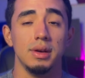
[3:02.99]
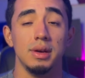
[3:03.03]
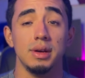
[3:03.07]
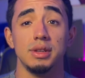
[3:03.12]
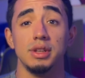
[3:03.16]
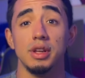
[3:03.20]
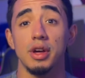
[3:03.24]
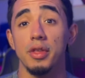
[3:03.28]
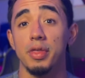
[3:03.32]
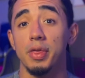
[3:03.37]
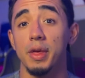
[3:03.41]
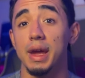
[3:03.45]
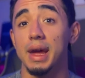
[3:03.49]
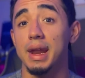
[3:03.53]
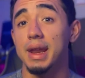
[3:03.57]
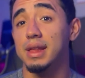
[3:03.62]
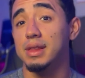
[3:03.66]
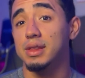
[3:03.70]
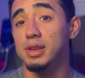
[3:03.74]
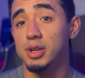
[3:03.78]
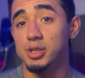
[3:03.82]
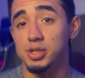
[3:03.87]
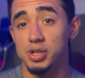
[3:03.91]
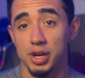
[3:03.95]
Another thing I
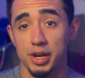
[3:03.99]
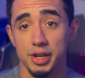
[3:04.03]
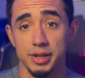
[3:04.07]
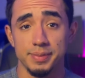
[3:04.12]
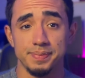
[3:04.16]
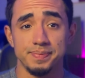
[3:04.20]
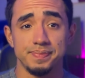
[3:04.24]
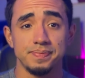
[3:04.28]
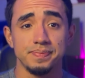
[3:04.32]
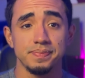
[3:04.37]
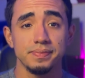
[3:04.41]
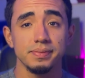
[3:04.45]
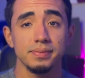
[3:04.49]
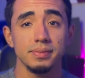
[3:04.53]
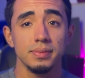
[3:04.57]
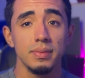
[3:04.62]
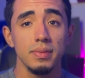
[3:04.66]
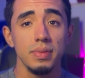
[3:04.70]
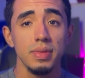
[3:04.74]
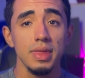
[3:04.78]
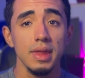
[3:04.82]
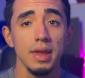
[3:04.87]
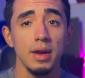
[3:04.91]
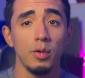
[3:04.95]
didn't touch on
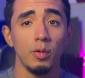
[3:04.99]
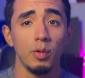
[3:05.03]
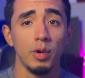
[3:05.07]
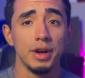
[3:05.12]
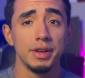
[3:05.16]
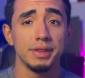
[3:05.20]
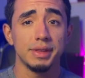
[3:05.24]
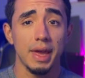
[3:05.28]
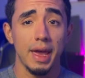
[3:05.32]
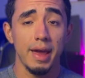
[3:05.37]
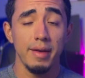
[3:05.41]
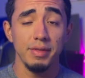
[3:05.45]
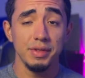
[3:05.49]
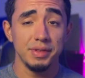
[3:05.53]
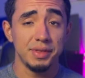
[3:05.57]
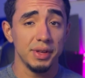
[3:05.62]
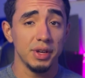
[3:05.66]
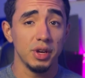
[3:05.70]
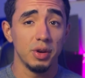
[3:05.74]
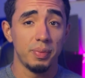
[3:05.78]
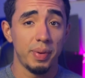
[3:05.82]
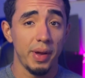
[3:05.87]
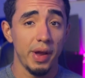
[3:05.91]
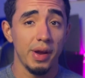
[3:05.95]
was every
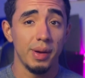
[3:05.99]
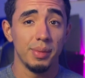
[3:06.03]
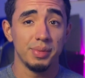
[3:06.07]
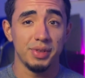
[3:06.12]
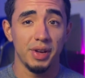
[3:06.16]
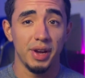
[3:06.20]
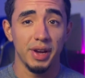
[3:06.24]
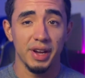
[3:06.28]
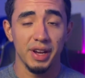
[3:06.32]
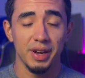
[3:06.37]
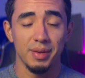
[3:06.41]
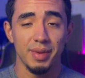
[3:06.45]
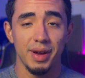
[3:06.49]
single pair I'm talking